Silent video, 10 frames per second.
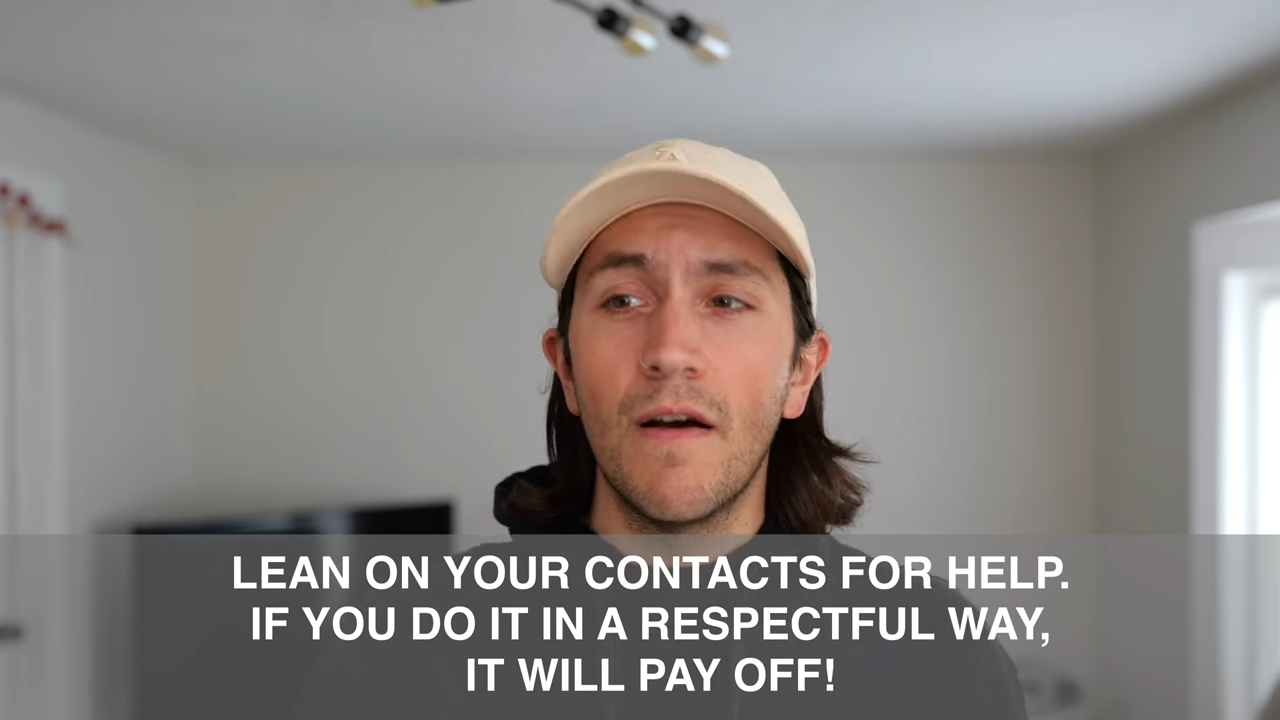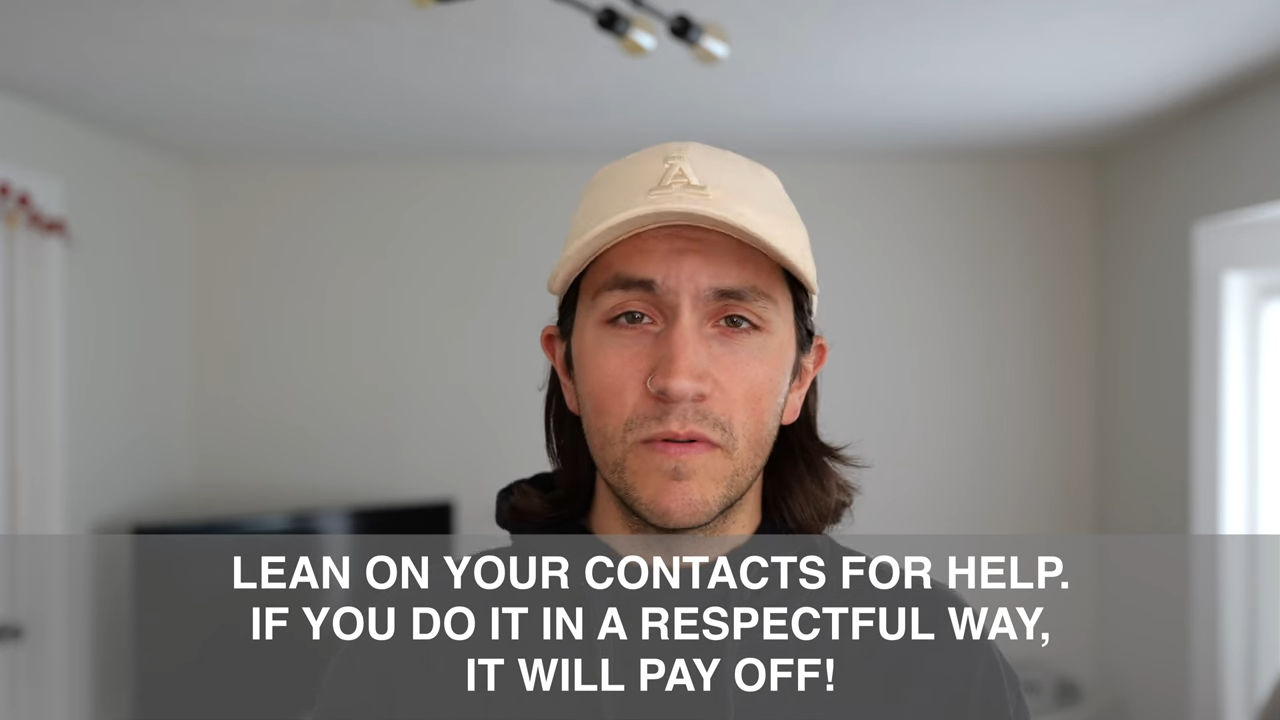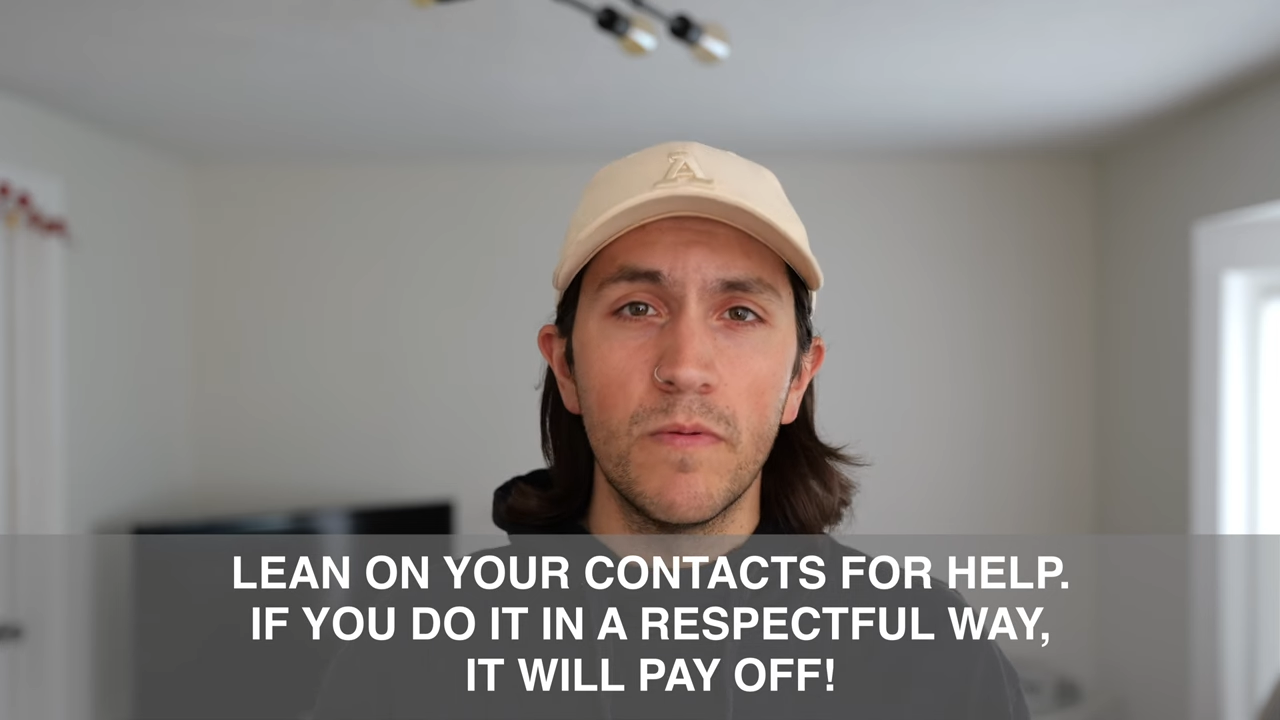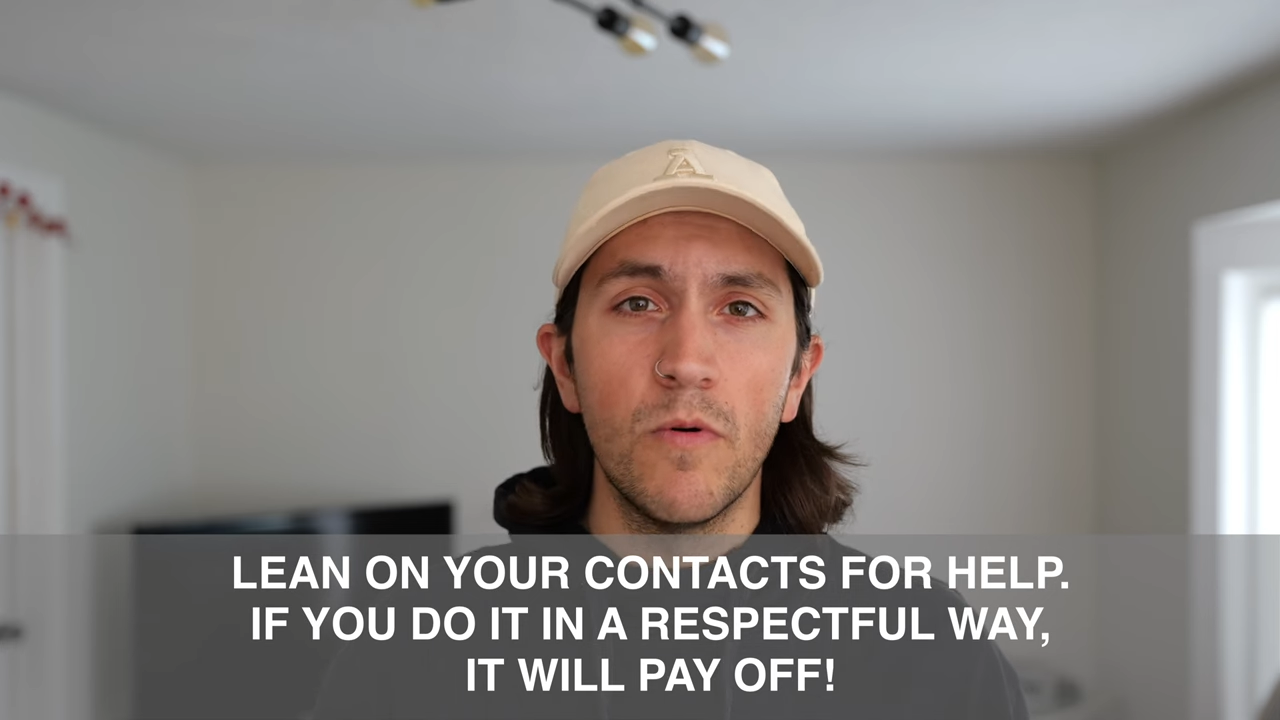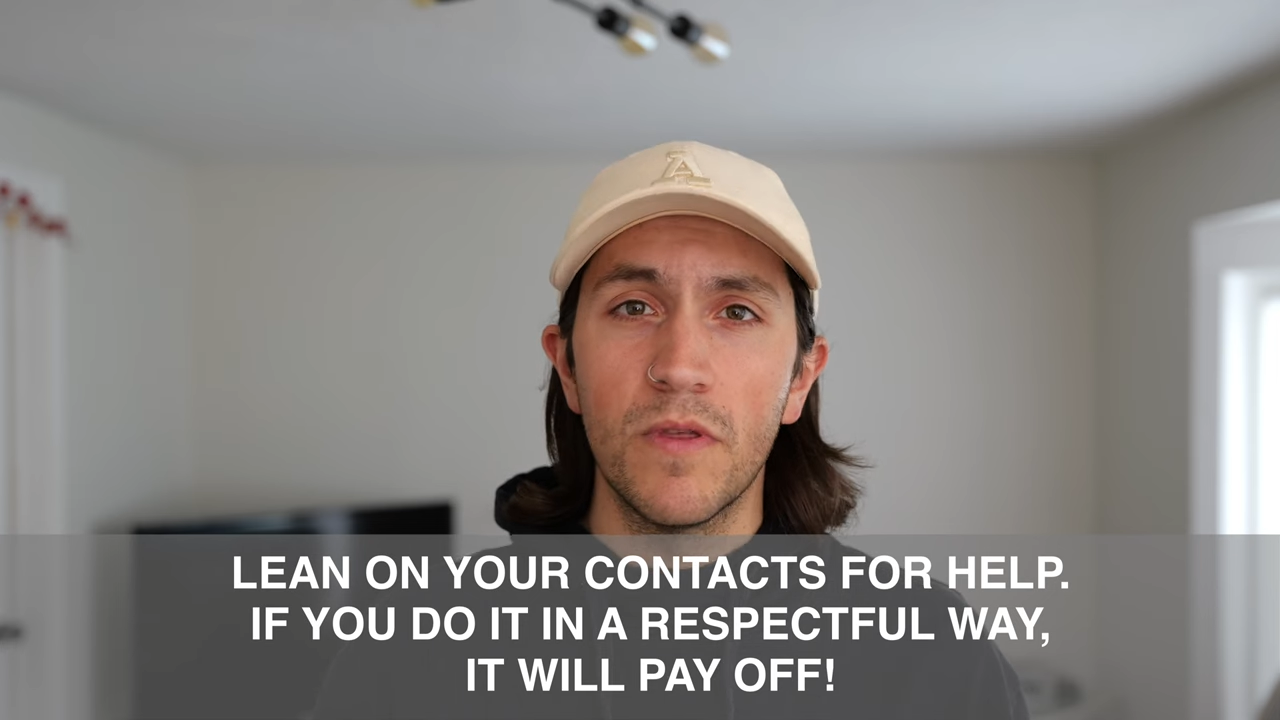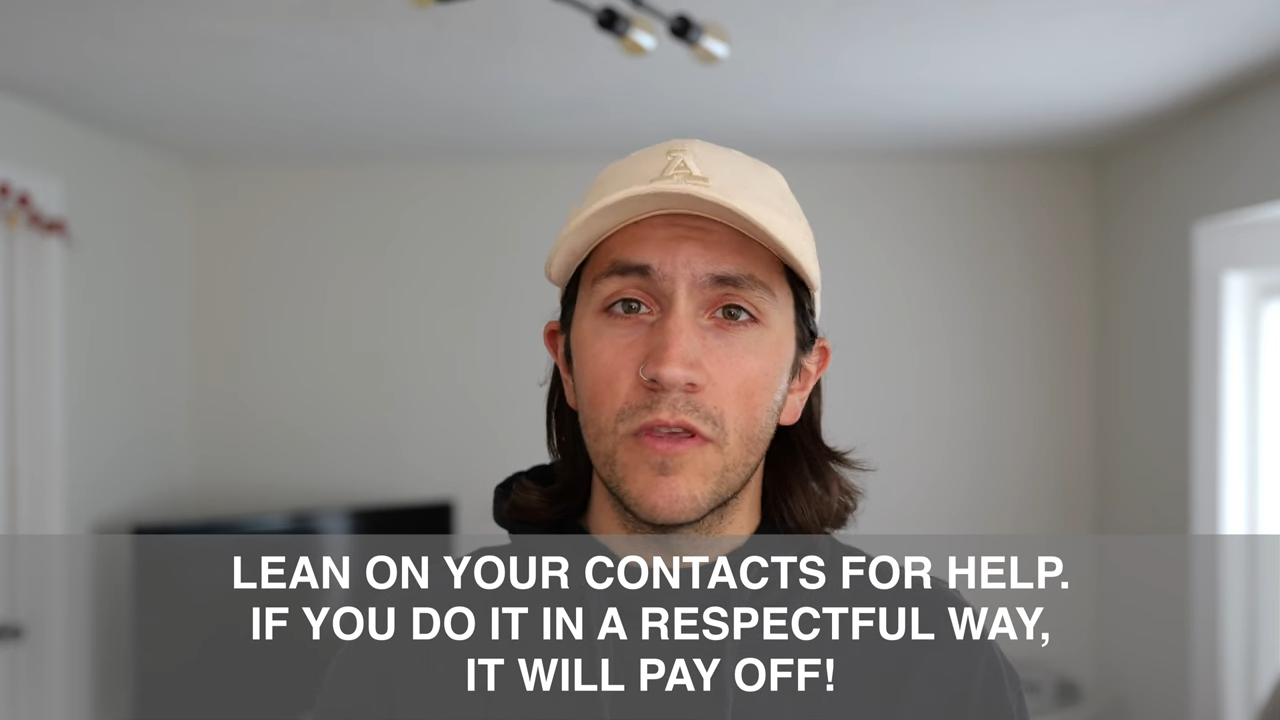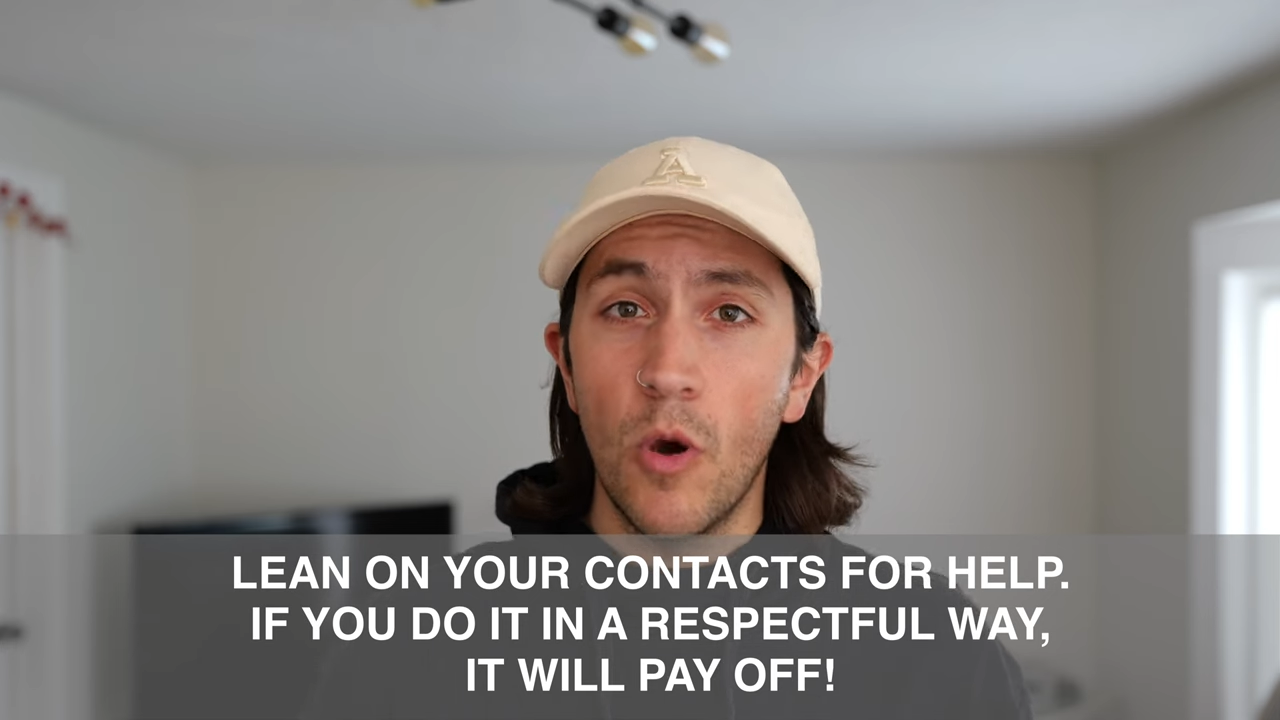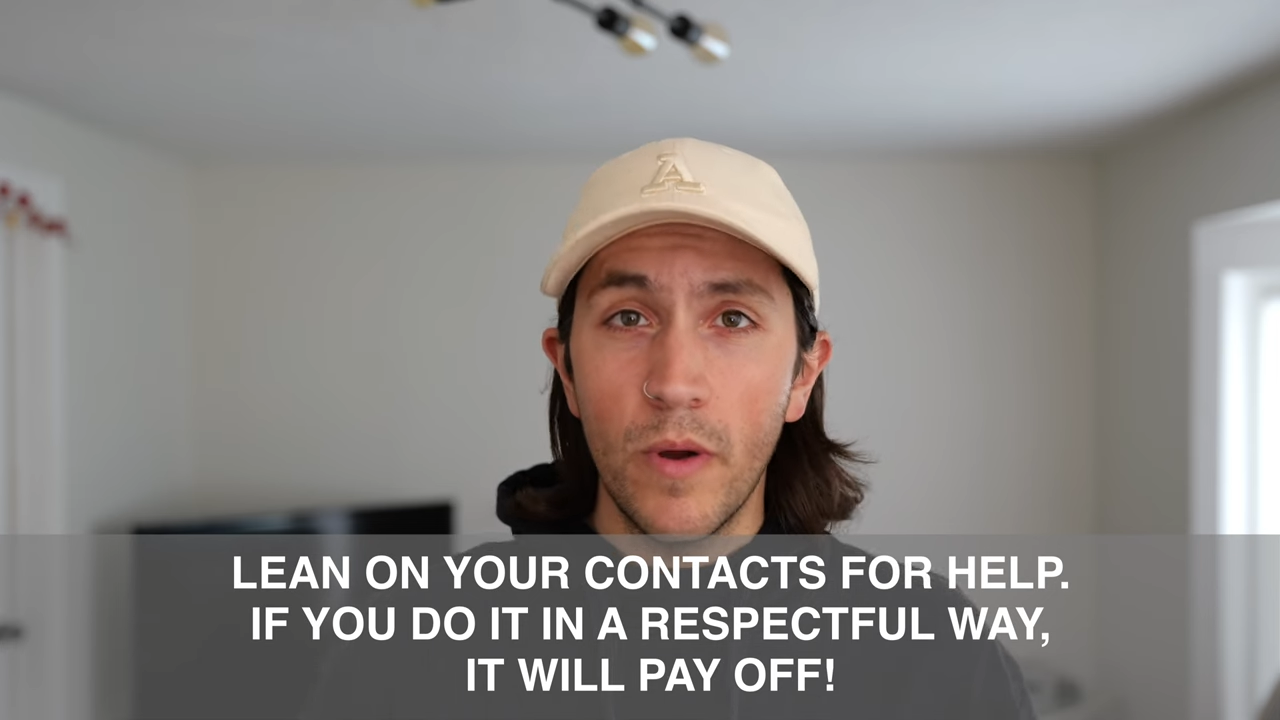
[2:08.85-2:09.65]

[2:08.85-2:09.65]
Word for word: comfortable with